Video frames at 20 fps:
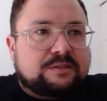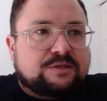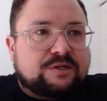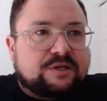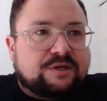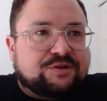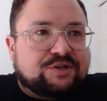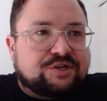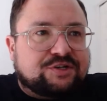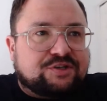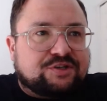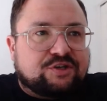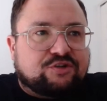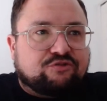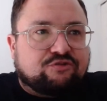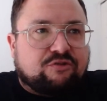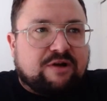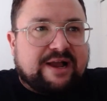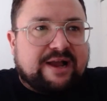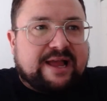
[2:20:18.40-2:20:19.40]
Just to
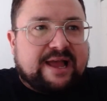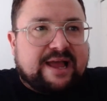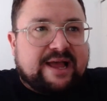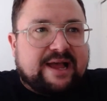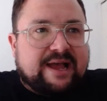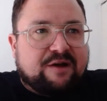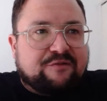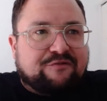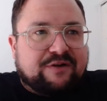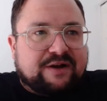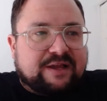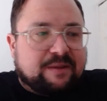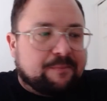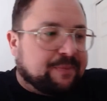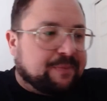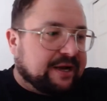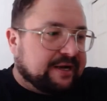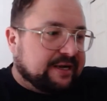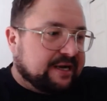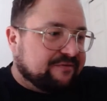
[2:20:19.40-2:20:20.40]
drag out our fucking
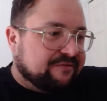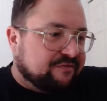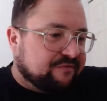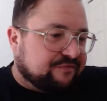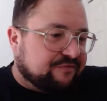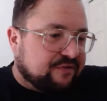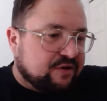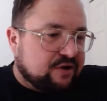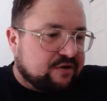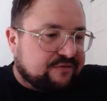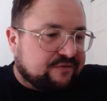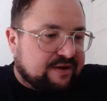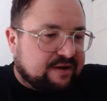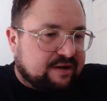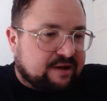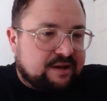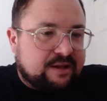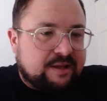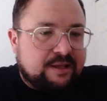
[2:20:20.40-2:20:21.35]
pain even further.